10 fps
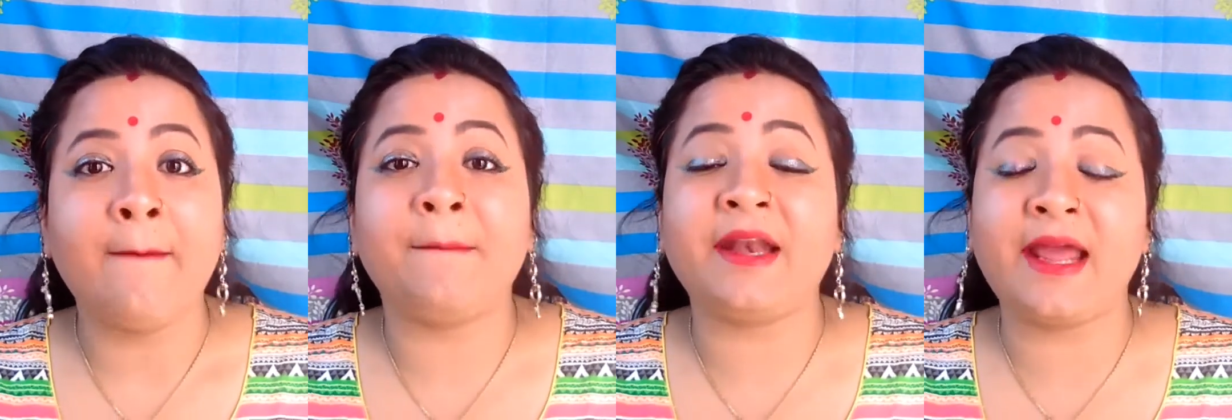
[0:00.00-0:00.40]

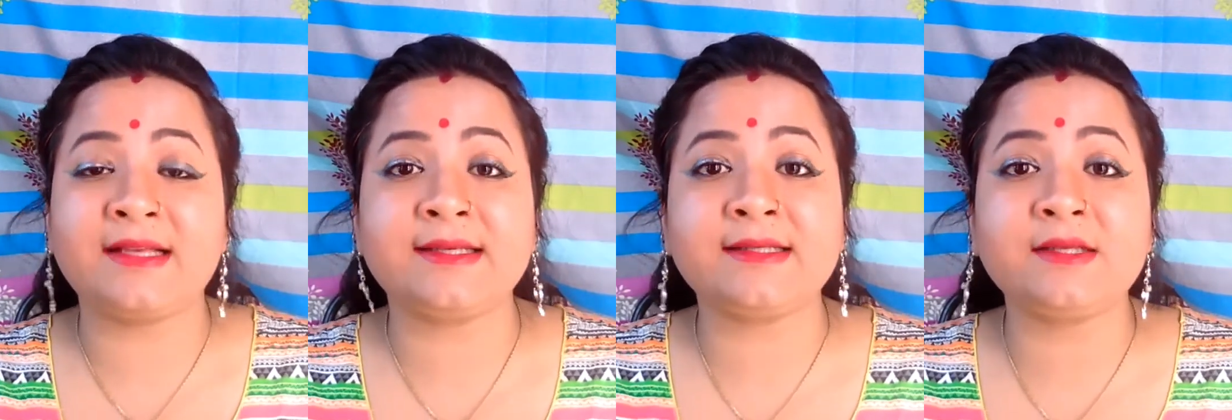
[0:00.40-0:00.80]
But
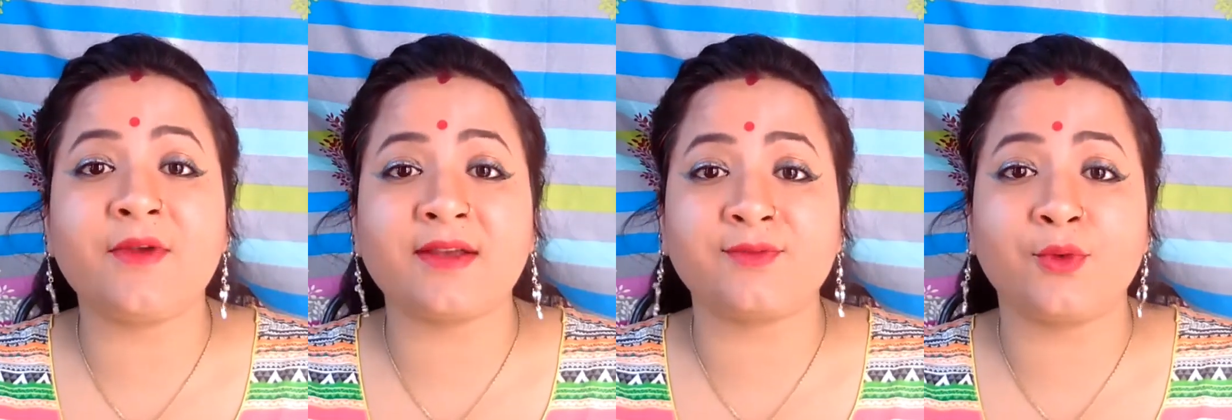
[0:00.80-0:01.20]
excessive
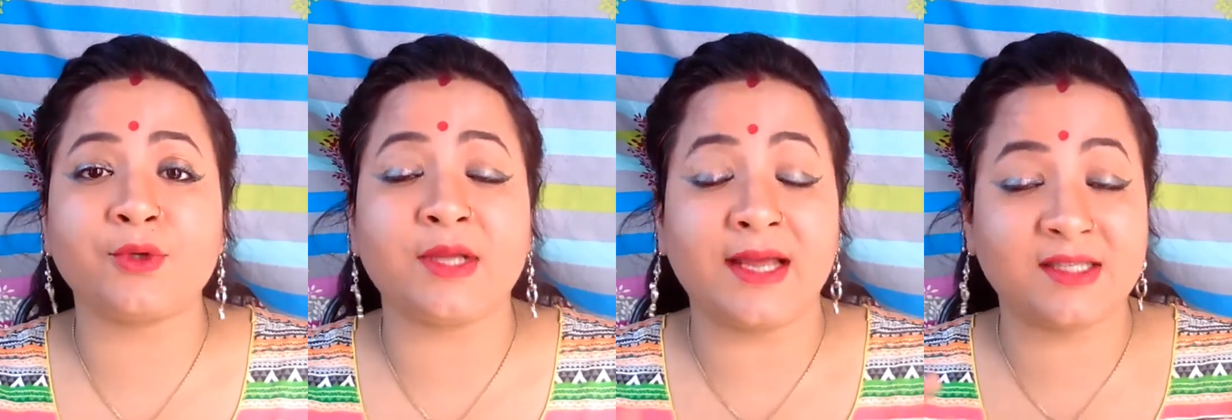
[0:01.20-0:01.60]

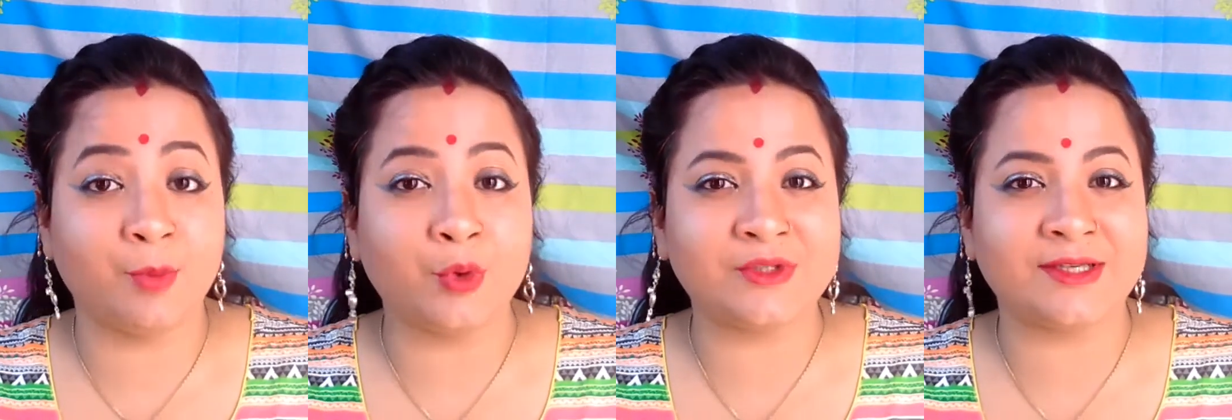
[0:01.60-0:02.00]
expo
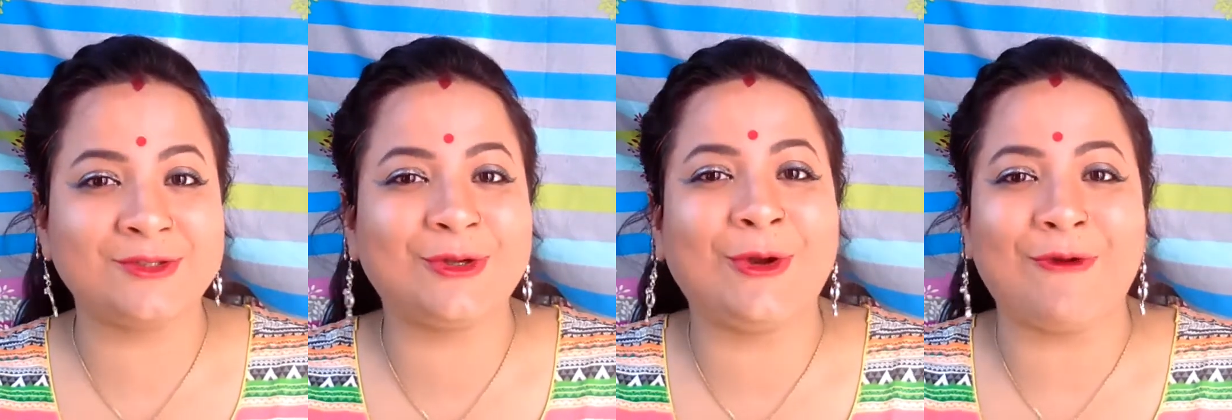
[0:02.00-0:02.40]

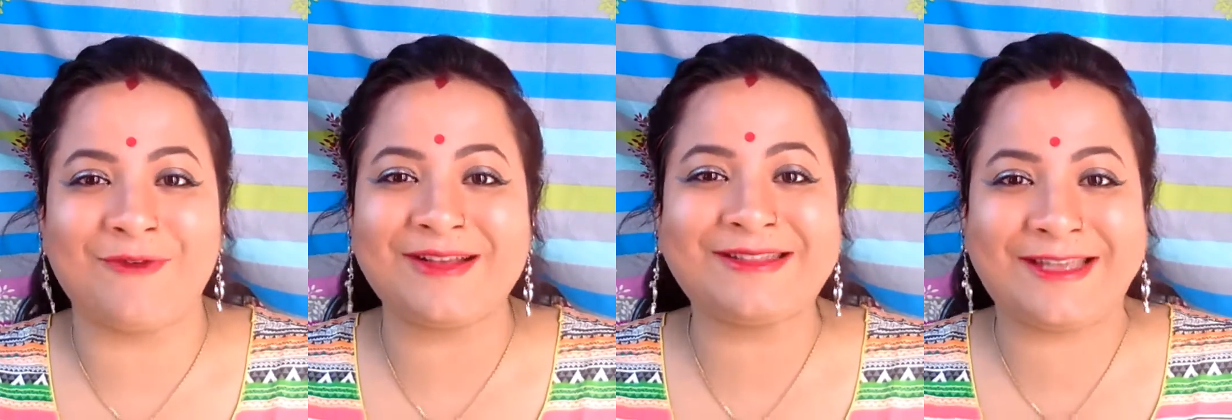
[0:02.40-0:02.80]
exposure to
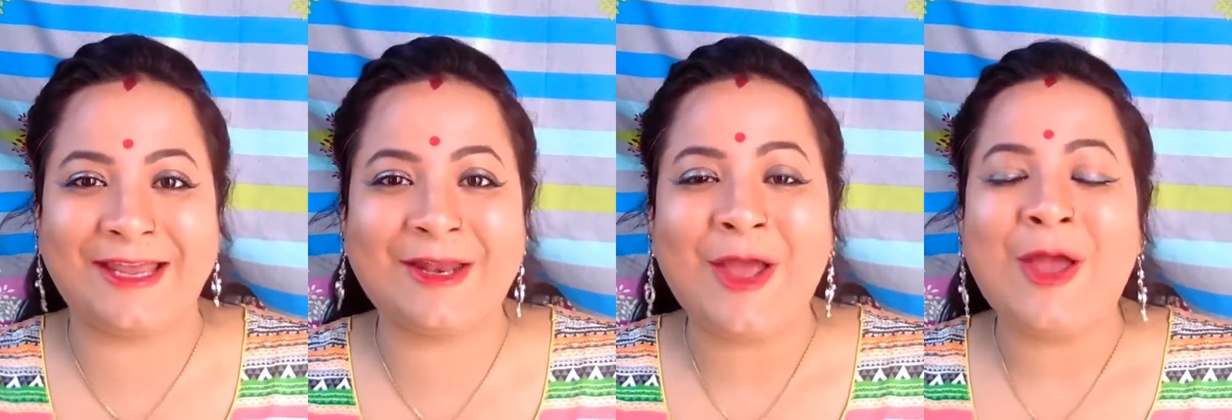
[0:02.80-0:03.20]
of our
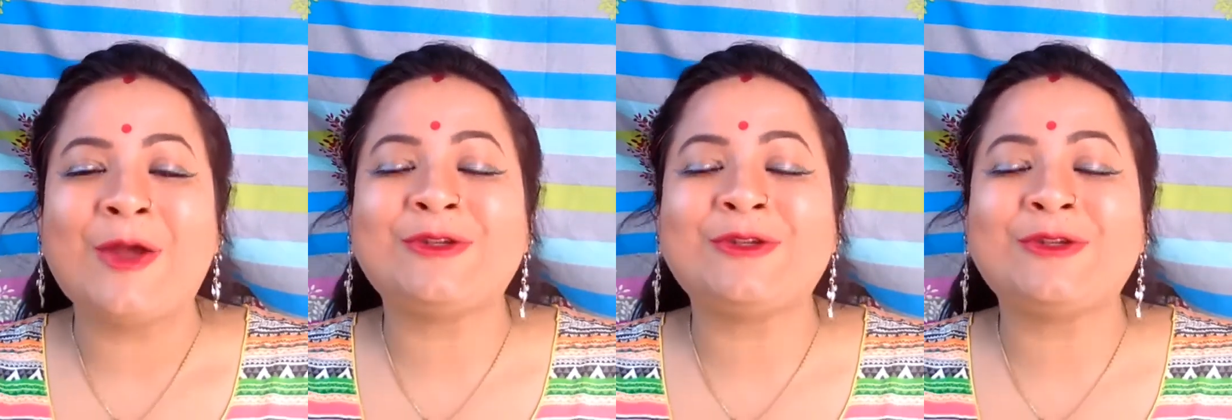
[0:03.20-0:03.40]
skin